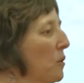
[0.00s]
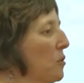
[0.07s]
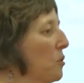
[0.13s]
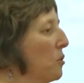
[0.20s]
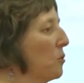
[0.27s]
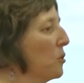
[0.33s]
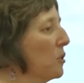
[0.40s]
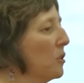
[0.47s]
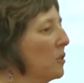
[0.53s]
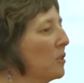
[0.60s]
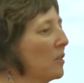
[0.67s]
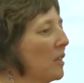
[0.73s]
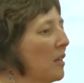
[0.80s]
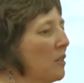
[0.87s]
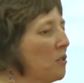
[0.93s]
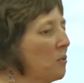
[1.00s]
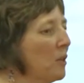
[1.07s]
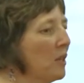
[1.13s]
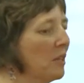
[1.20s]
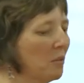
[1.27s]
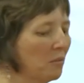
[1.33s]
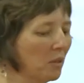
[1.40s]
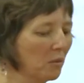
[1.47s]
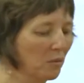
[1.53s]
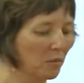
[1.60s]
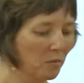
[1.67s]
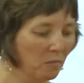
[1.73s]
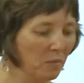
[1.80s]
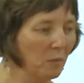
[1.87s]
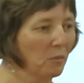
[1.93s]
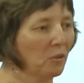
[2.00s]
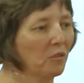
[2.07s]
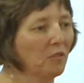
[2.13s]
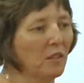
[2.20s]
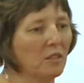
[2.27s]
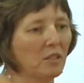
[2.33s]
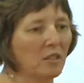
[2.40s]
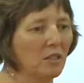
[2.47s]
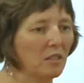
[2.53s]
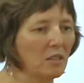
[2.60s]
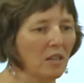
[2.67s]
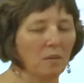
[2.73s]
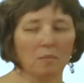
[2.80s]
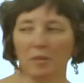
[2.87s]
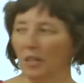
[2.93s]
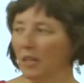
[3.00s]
parts of the world as well where people are facing these same